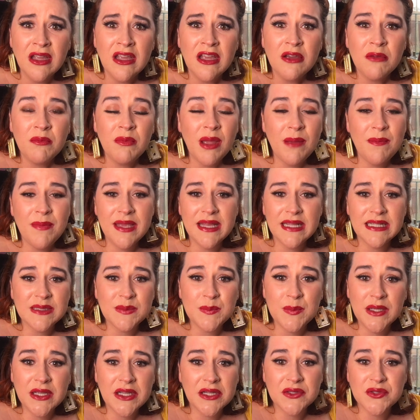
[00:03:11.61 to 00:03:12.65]
Maybe it's
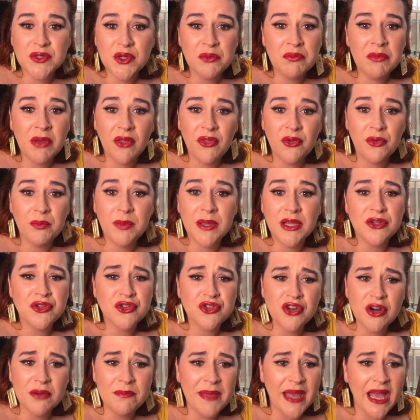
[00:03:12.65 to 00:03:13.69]
because our mother pinched
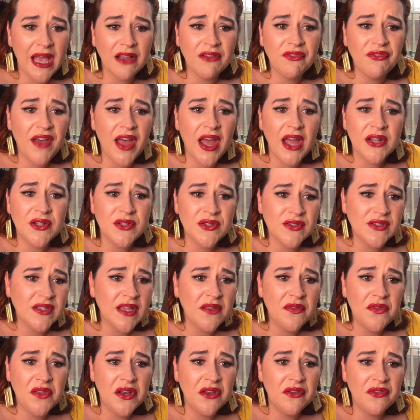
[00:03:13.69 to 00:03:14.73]
our back fat and
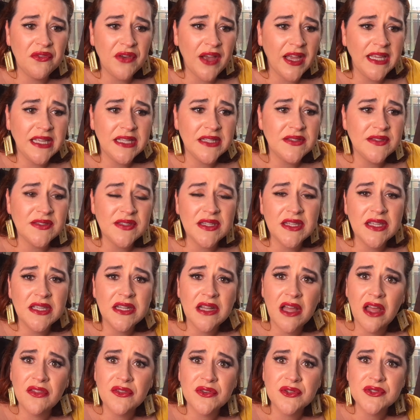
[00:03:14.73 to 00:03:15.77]
said that if I can see it,
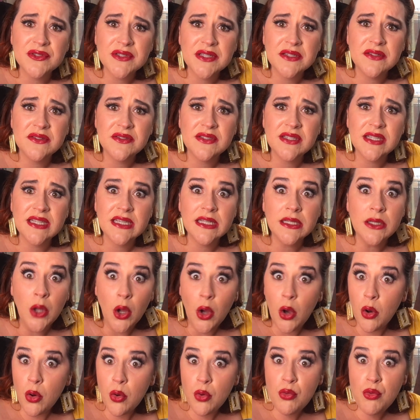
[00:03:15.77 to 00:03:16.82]
others can see it.
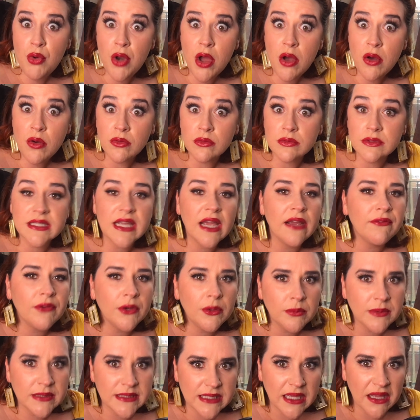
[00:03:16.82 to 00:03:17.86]
Who knows?
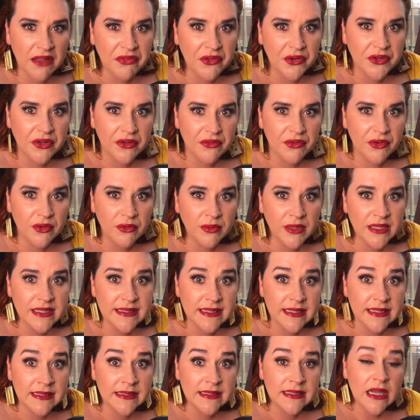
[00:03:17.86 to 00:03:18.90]
Everyone's got their different
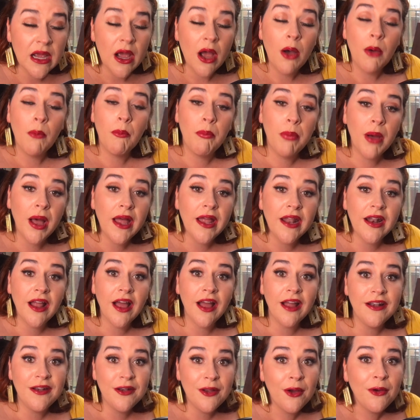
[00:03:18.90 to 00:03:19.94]
reasons. But I
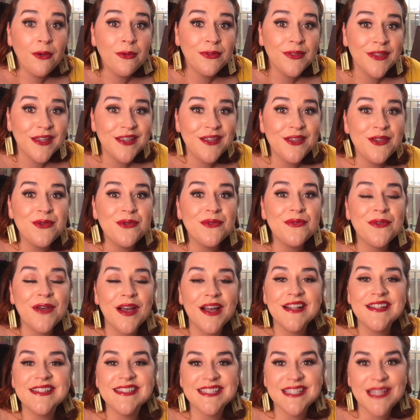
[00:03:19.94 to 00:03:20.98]
know that you've
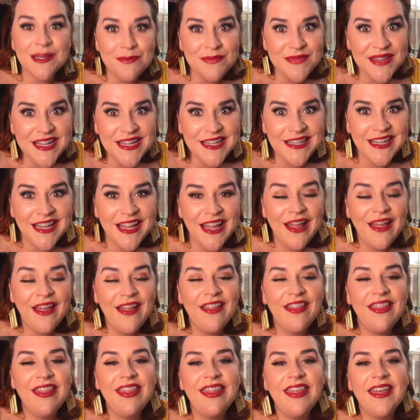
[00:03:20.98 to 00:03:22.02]
got something
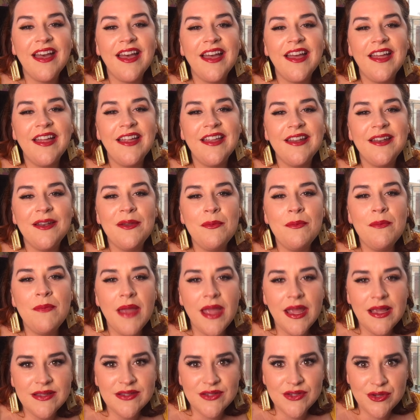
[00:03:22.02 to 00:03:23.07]
that
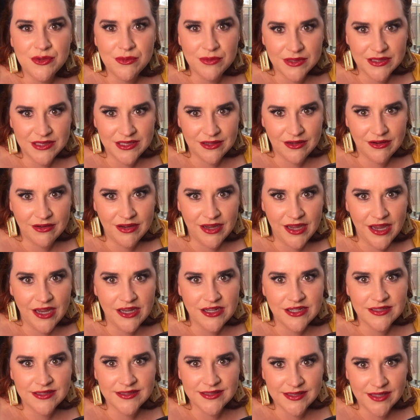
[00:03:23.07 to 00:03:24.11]
makes you want to create
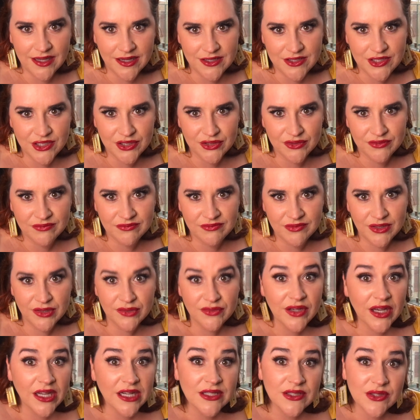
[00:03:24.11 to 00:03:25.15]
inside you. You've
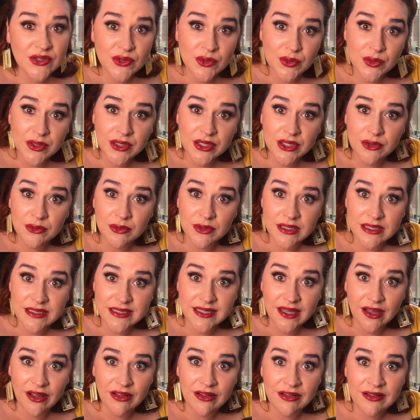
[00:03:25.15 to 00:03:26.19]
got a story you want to
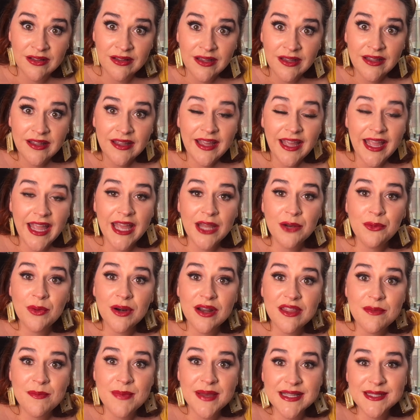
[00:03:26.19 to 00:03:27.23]
tell. And one of
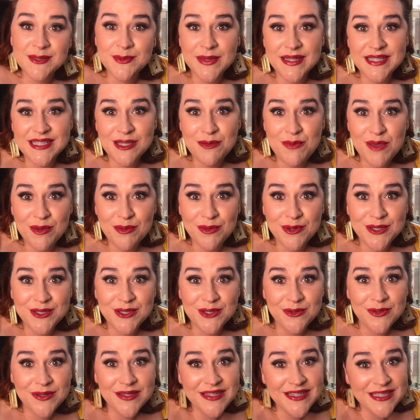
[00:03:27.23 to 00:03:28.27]
the best ways to be able to
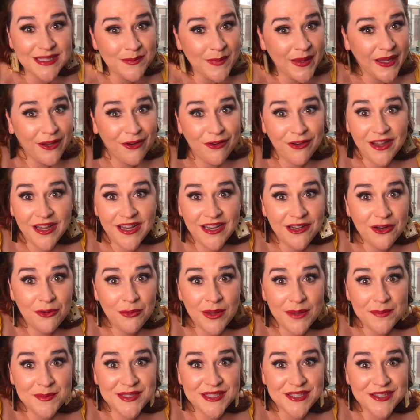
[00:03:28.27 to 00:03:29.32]
do it is by creating a
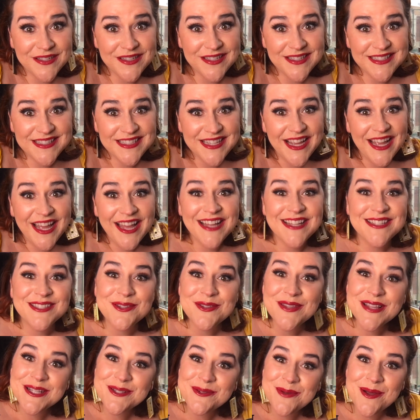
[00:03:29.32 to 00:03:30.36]
web series. And so
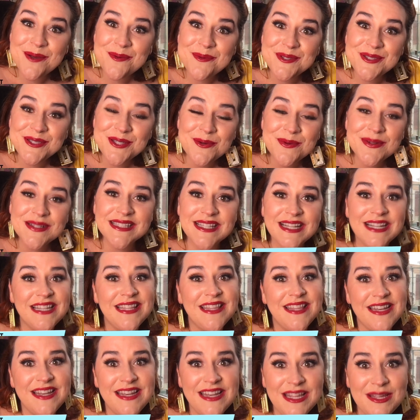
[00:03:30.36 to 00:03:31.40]
that's why I was so excited
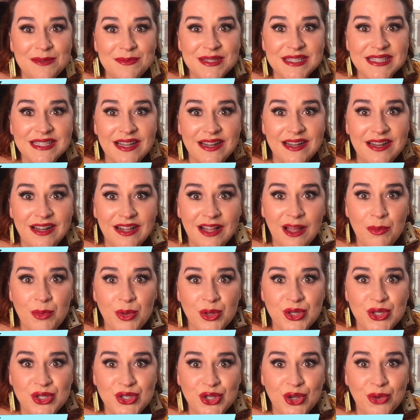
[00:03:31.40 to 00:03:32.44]
that Neem decided to come on
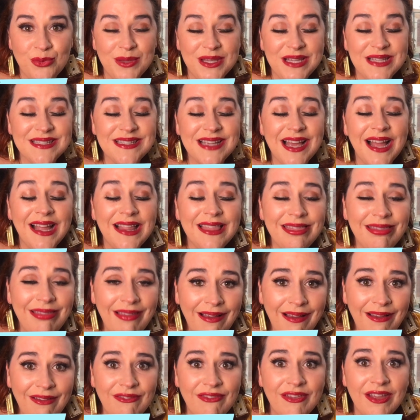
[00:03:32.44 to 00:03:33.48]
the show, because I
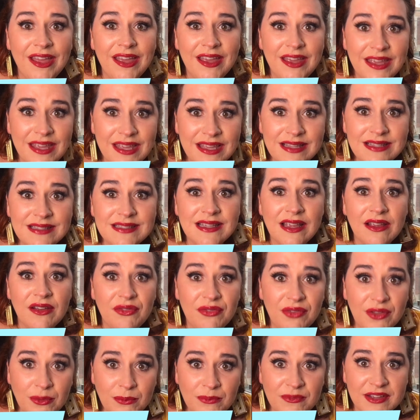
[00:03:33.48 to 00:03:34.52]
love his
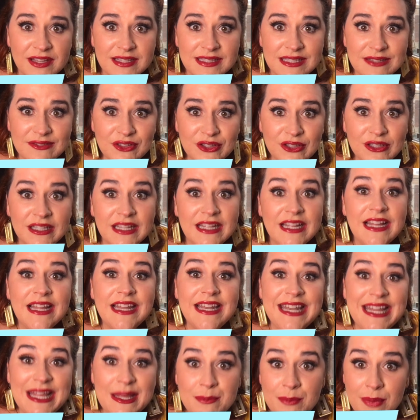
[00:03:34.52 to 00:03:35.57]
film festival.
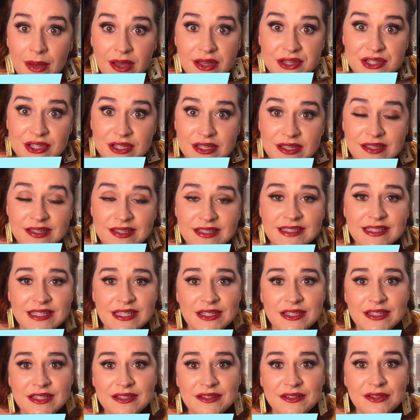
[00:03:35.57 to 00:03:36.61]
Neem Basha is
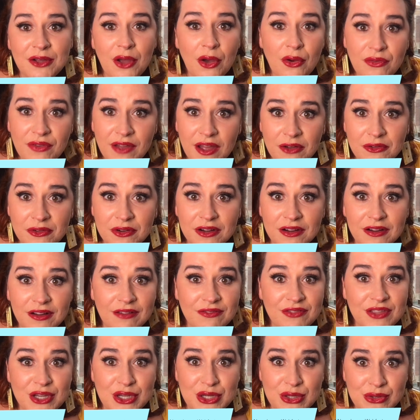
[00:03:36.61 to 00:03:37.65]
the co-founder of
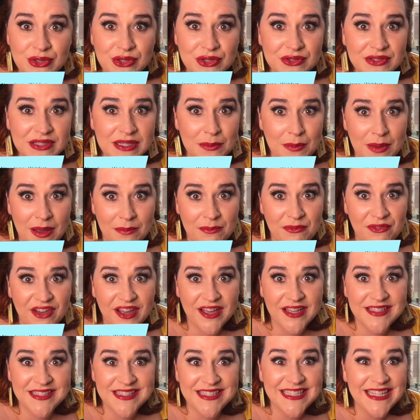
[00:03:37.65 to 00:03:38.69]
the New Jersey Web
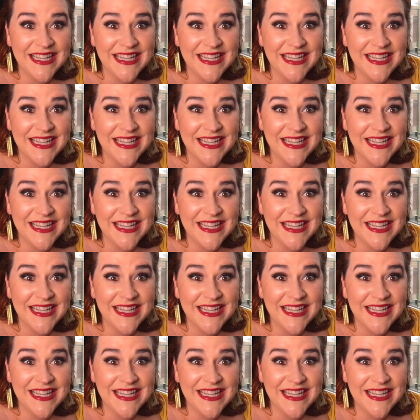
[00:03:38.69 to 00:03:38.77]
Fest.